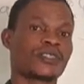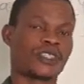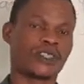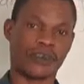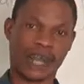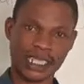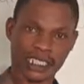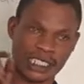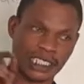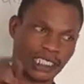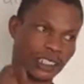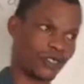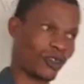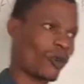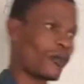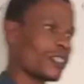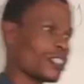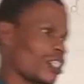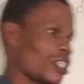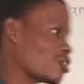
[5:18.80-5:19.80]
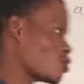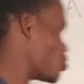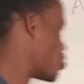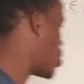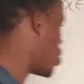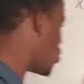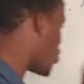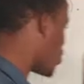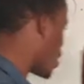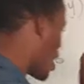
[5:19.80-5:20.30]
Write it in the comment section.
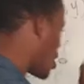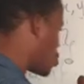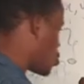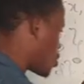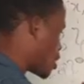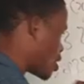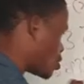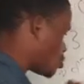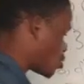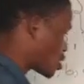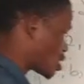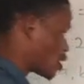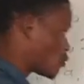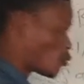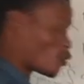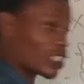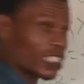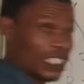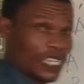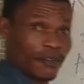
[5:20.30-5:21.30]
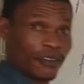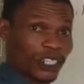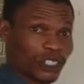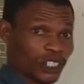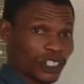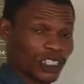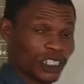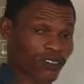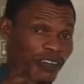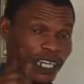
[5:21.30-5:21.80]
Write what I just said. For the
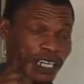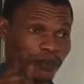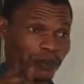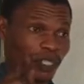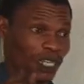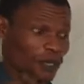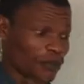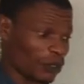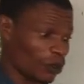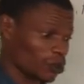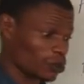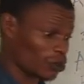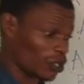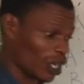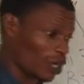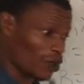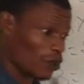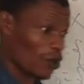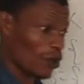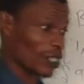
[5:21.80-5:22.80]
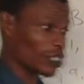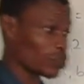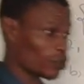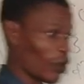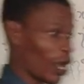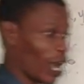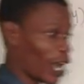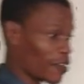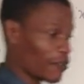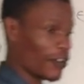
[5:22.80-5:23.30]
definition is very important because you can go
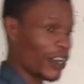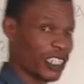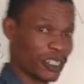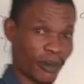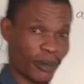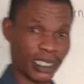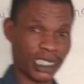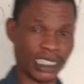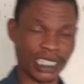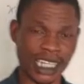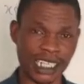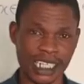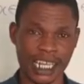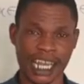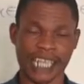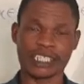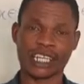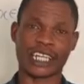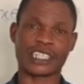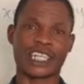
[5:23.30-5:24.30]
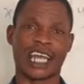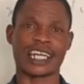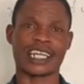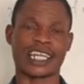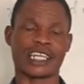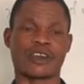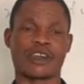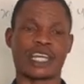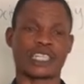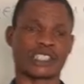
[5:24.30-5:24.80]
into advanced mathematics and
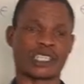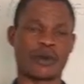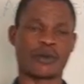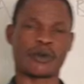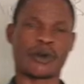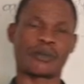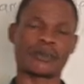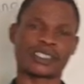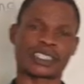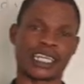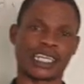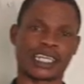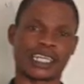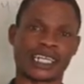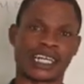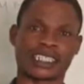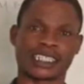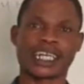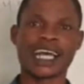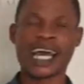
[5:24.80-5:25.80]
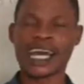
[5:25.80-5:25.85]
then your lecturer will come inside the class.